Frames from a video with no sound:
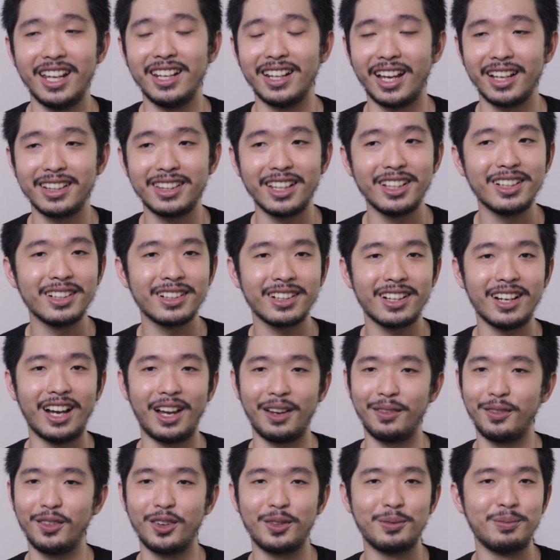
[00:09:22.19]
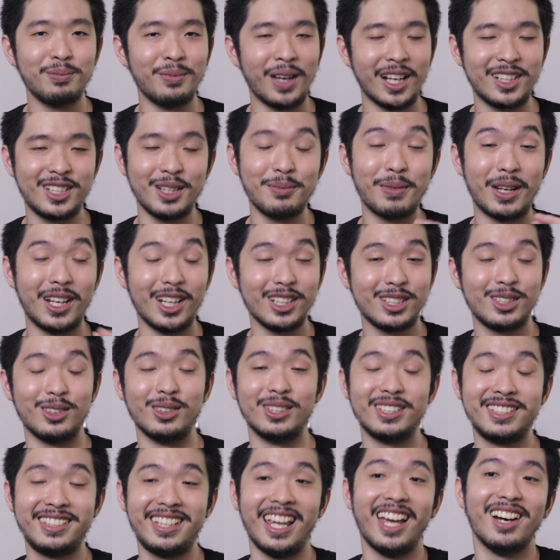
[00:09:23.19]
and I think I actually managed
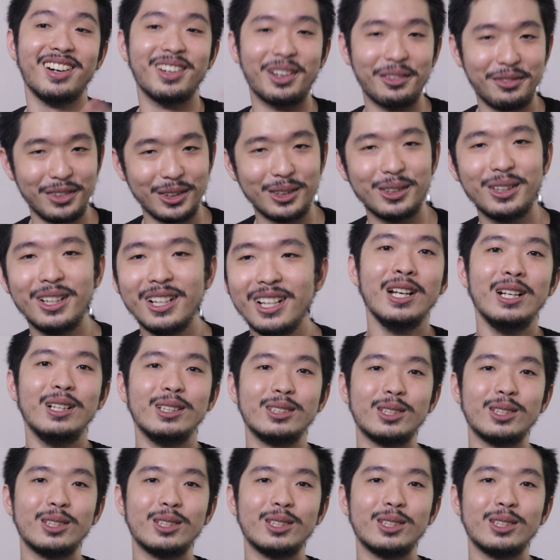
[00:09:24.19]
to sell a few.